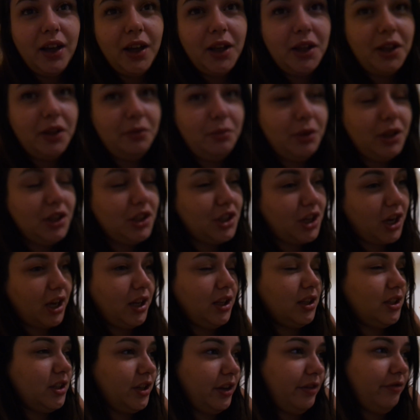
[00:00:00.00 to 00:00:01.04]
I've been
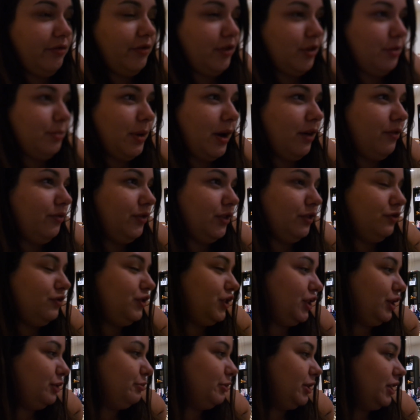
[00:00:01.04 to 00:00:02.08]
trying shit for about
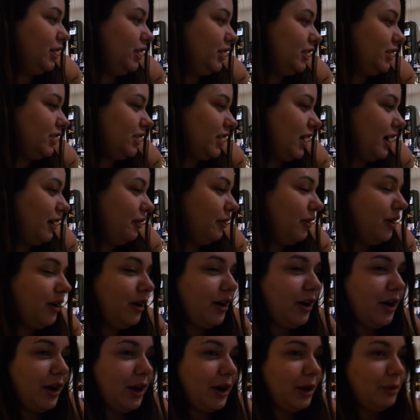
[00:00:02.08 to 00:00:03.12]
15 minutes now.
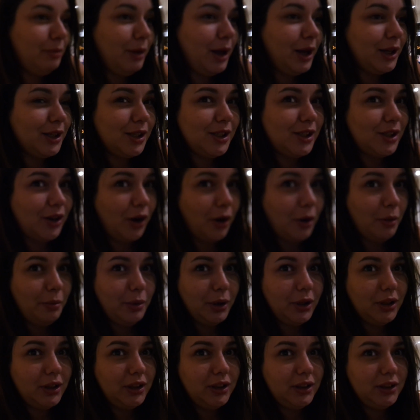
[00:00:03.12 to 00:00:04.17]
I better stop.
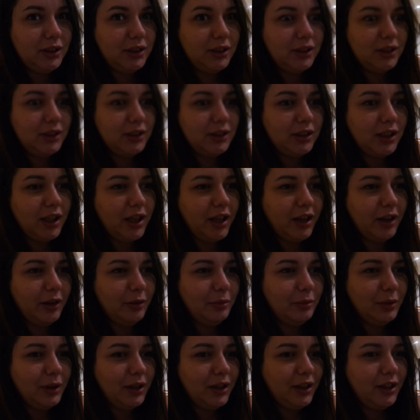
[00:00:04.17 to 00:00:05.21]
I
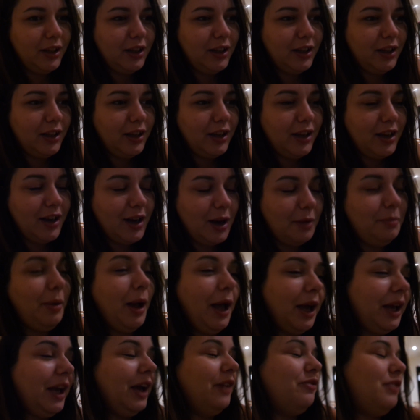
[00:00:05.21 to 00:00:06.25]

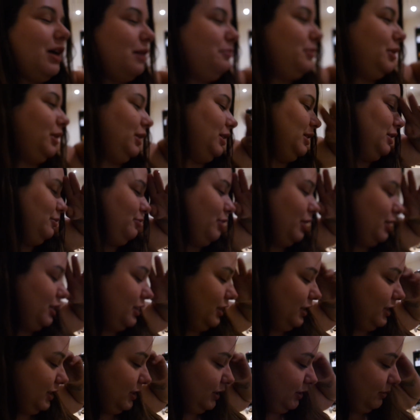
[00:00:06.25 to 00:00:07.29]
better get wrapping these
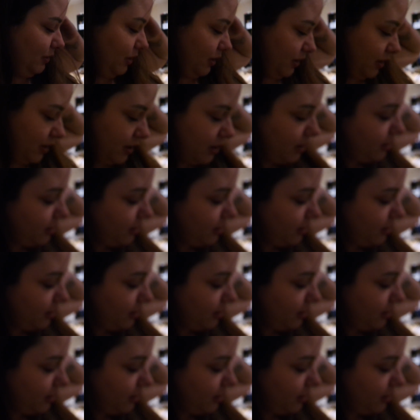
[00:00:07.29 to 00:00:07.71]
presents as well.